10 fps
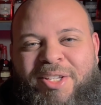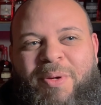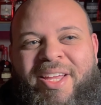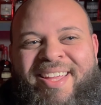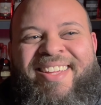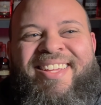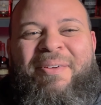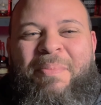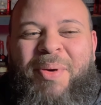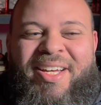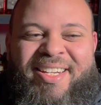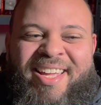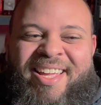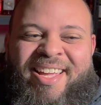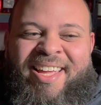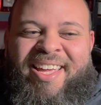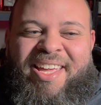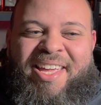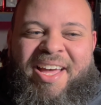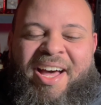but, but,
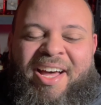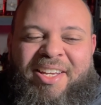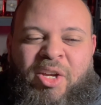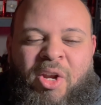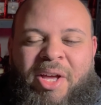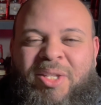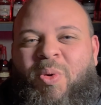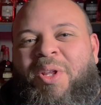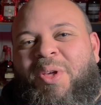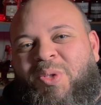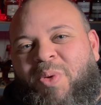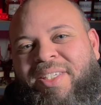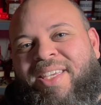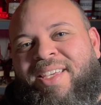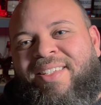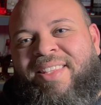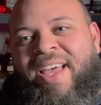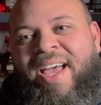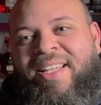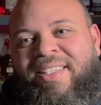uh, you know, it's one of those whiskeys
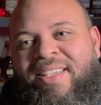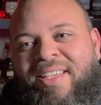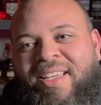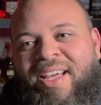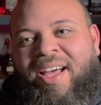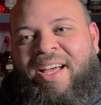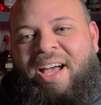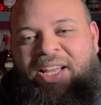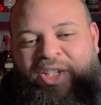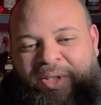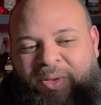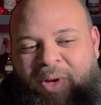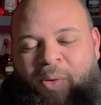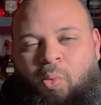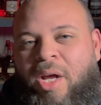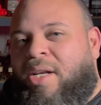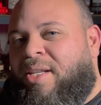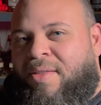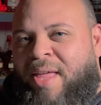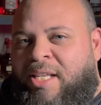that uh, I just I
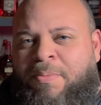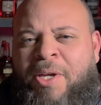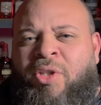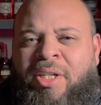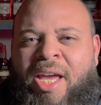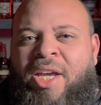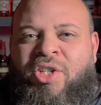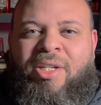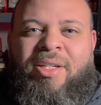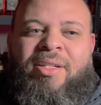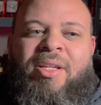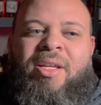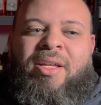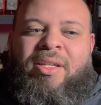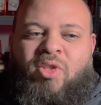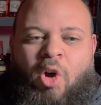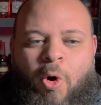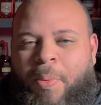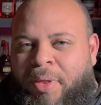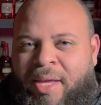wanted that special occasion to
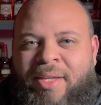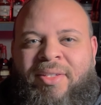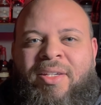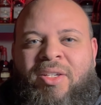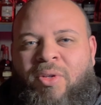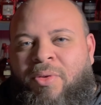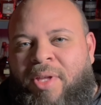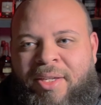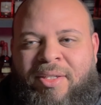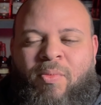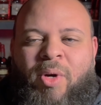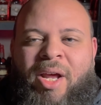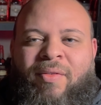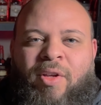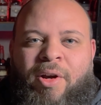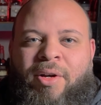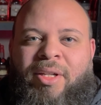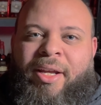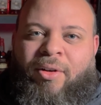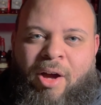open this and to do this. And what I learned
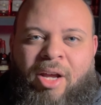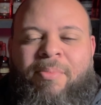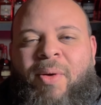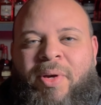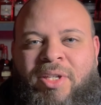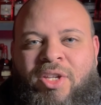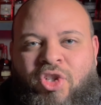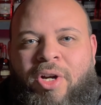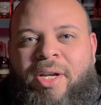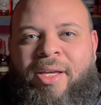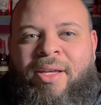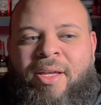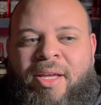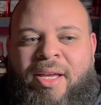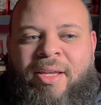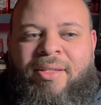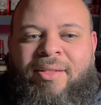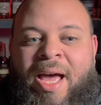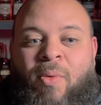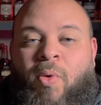later on in my whiskey journey is
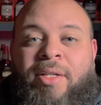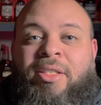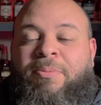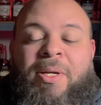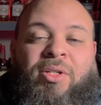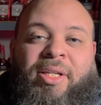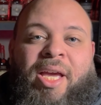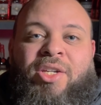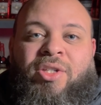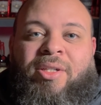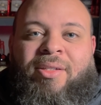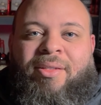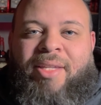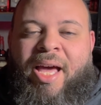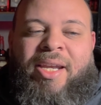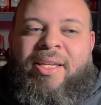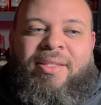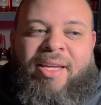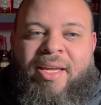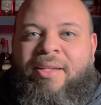that was the special occasion. That
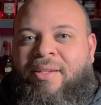is it.